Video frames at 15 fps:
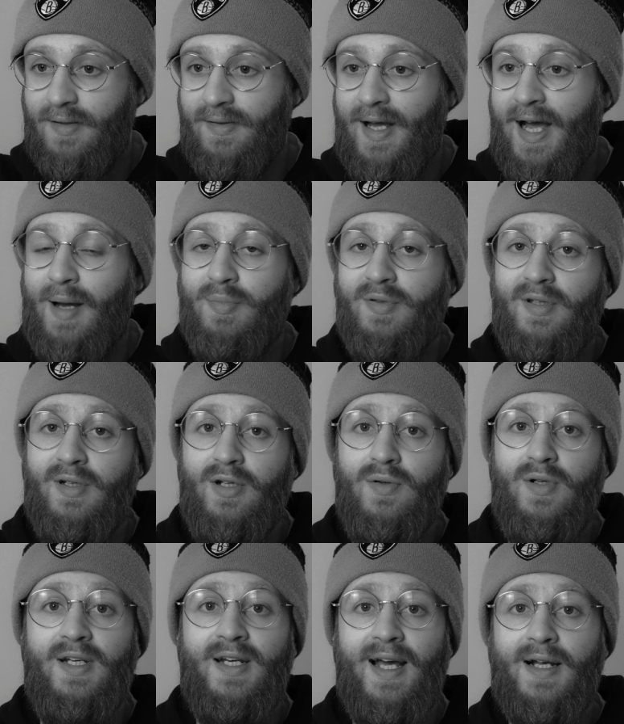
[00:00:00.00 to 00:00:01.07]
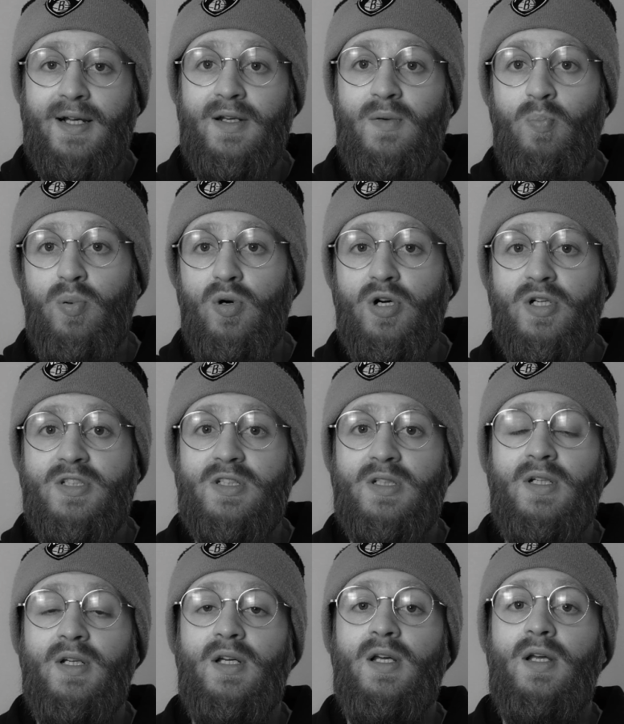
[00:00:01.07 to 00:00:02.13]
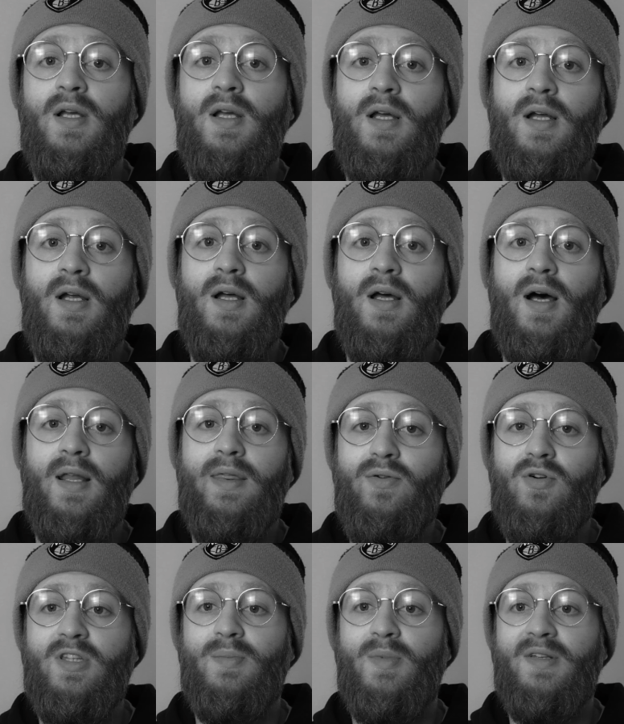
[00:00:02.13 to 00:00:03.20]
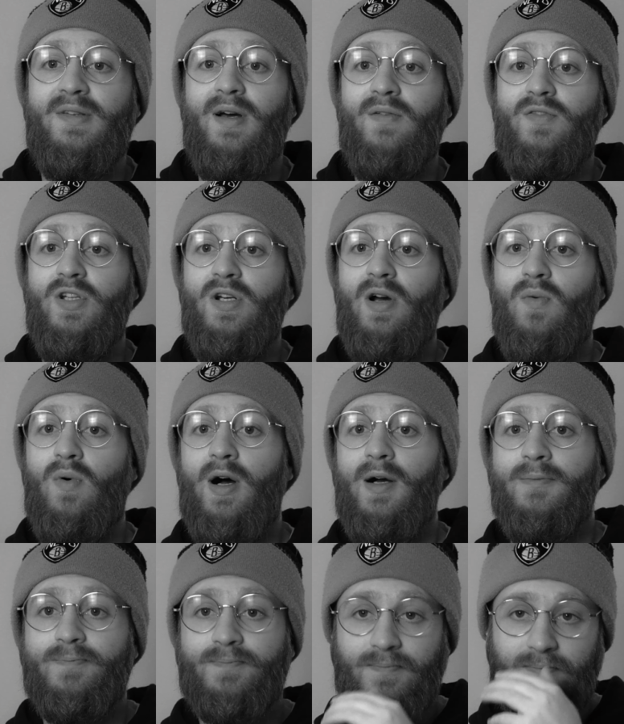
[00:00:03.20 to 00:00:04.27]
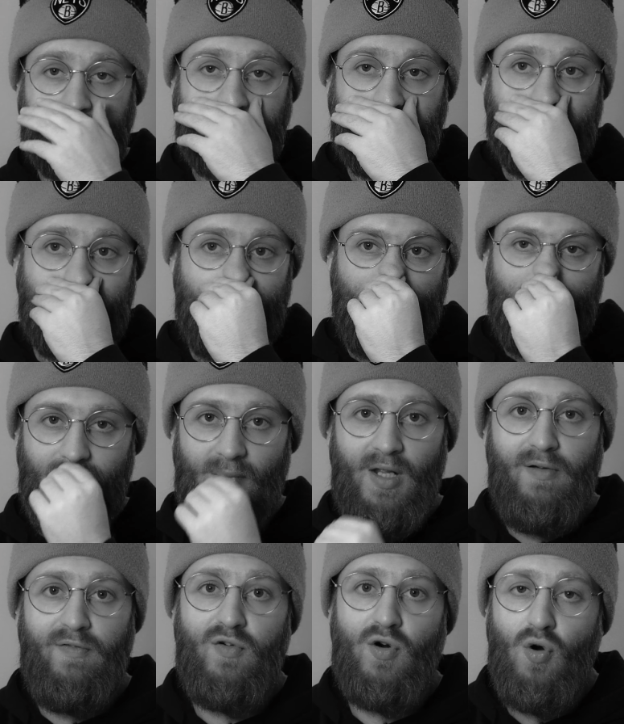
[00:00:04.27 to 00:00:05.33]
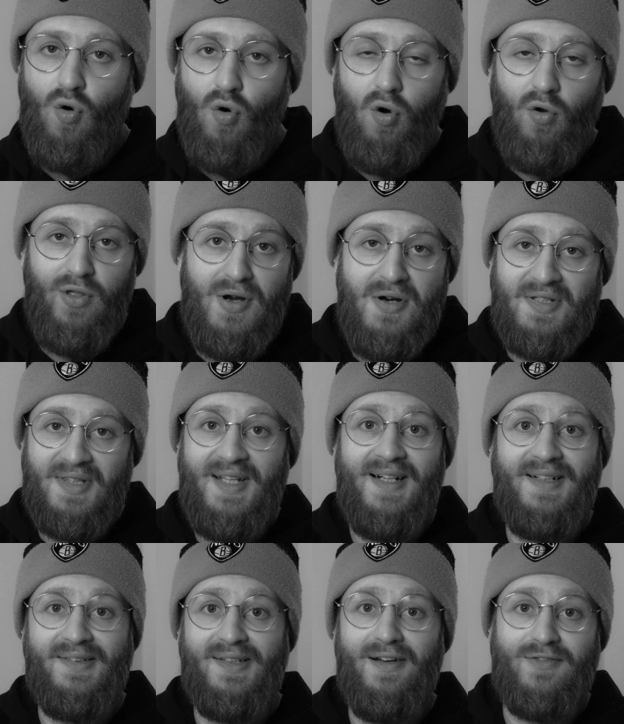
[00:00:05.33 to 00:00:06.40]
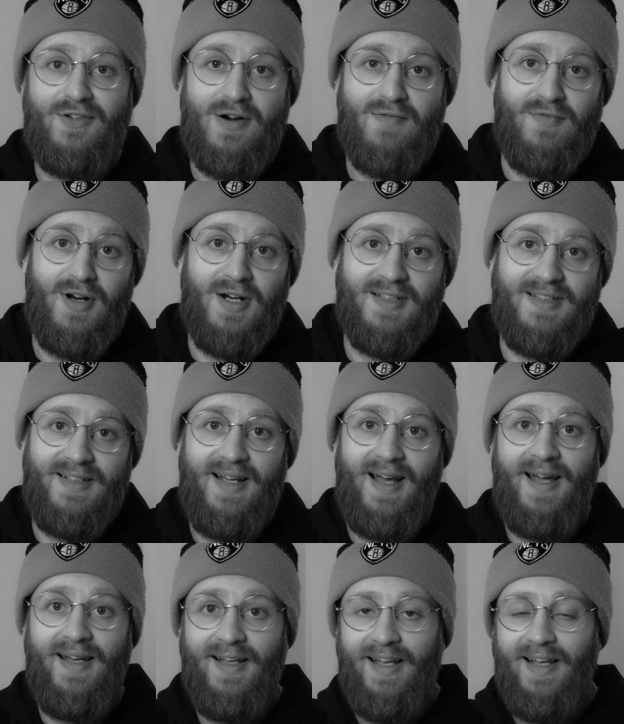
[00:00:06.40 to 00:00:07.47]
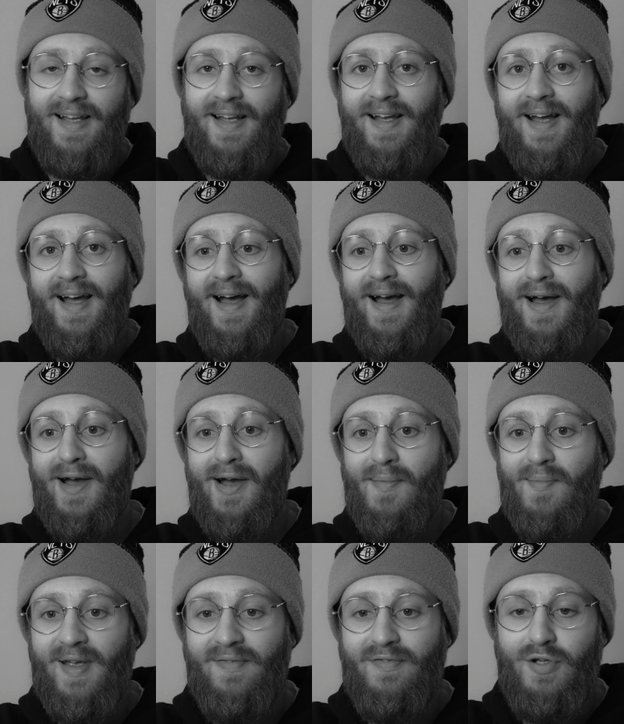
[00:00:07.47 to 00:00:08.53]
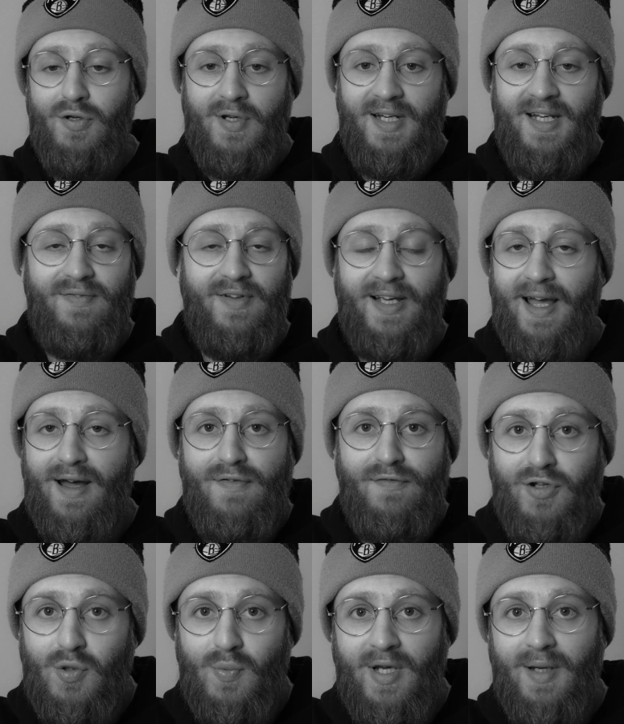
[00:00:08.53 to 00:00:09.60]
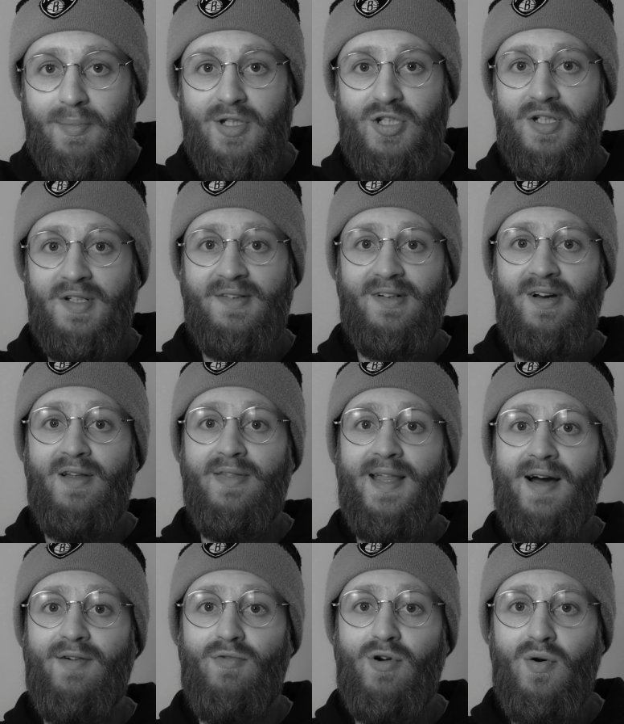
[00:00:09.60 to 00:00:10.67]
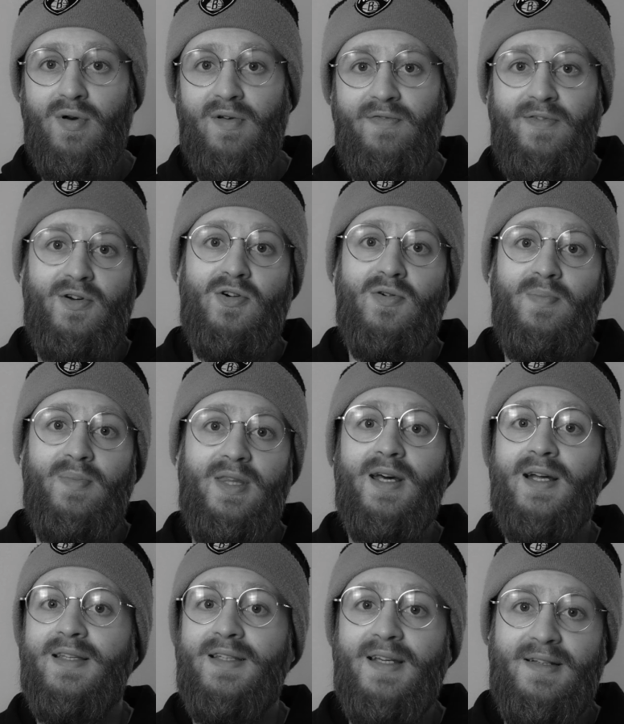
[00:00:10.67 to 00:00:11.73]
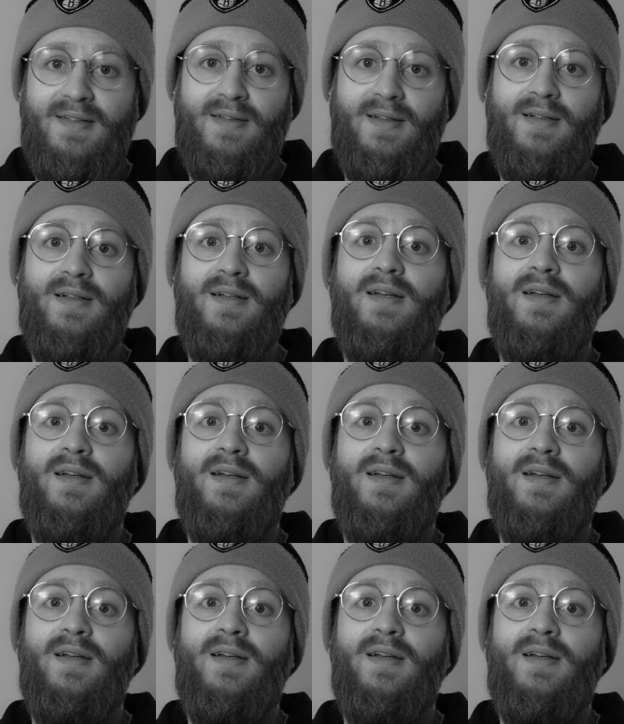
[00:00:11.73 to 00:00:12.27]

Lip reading: was absolutely knackered, but I thought to myself, do you know what? For all those things that have gone wrong today, if you can even get a few images on that roll of film that are decent,